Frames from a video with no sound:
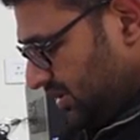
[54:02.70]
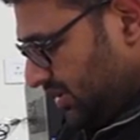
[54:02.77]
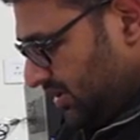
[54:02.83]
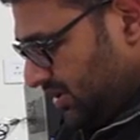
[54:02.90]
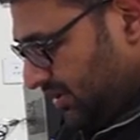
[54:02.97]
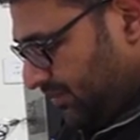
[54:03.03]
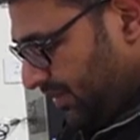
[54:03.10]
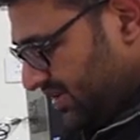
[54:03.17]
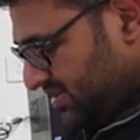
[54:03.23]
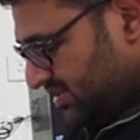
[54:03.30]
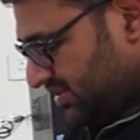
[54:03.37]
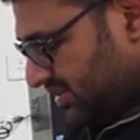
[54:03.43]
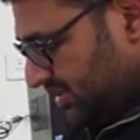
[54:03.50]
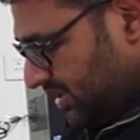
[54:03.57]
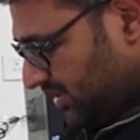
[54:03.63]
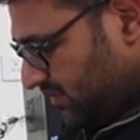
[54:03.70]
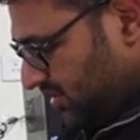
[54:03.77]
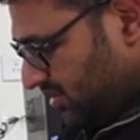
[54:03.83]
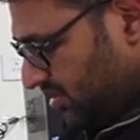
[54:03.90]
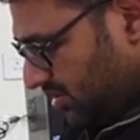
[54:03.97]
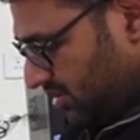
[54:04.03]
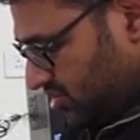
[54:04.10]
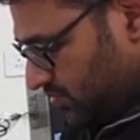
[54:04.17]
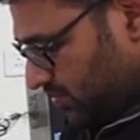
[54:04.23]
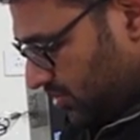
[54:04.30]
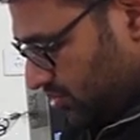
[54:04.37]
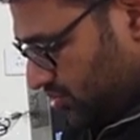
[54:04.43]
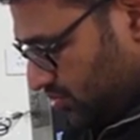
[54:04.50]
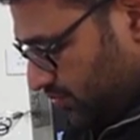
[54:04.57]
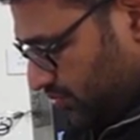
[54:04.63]
the MySignal Kit will not
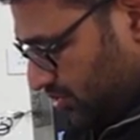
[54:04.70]
respond. So